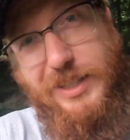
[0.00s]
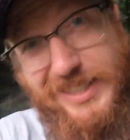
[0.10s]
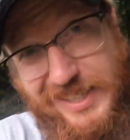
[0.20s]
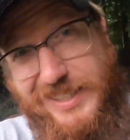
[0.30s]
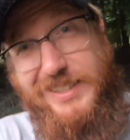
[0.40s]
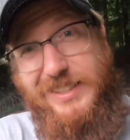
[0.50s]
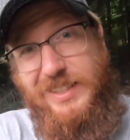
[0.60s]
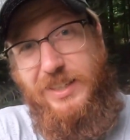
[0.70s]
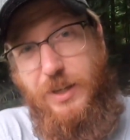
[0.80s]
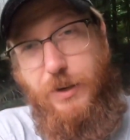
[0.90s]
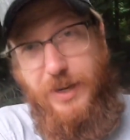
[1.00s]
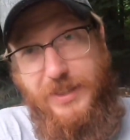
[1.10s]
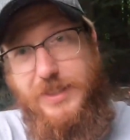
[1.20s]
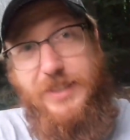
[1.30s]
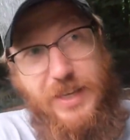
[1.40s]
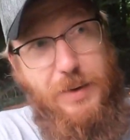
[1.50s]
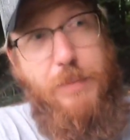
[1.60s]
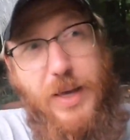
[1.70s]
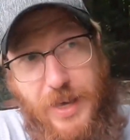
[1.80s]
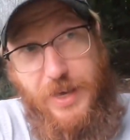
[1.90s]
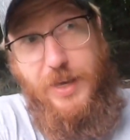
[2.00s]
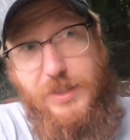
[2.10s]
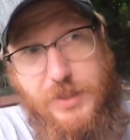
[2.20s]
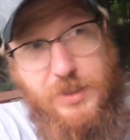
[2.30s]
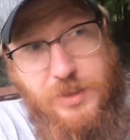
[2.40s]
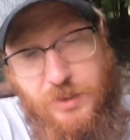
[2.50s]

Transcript: geese are not the same as